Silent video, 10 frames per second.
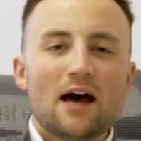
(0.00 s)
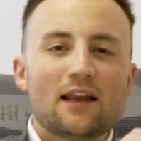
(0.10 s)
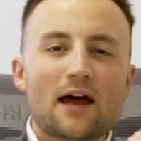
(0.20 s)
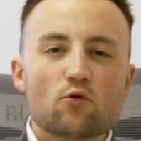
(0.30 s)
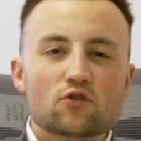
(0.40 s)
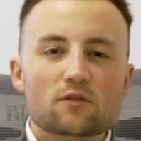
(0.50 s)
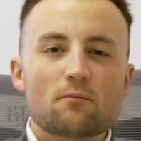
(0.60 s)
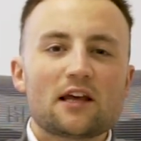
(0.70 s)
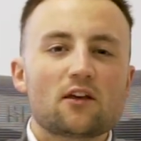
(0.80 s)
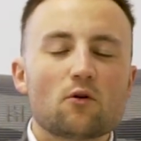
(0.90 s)
And that will just
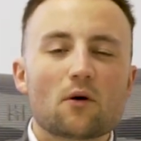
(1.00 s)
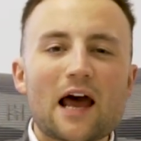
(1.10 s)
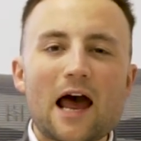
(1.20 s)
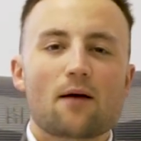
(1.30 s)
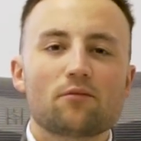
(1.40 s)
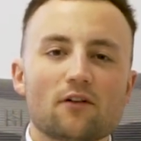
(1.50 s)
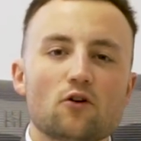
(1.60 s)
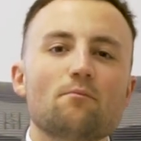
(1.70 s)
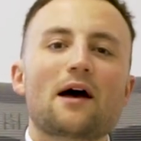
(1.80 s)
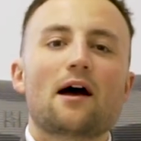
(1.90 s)
make you an
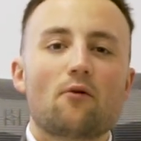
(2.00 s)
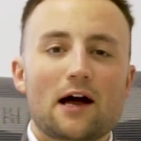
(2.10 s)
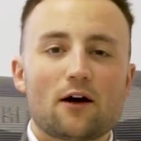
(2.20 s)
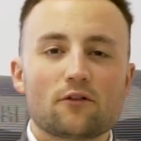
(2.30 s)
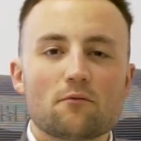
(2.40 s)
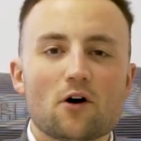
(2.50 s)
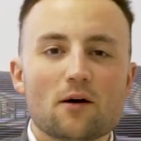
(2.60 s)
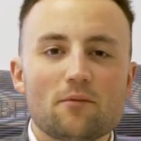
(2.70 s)
absolute powerhouse, in my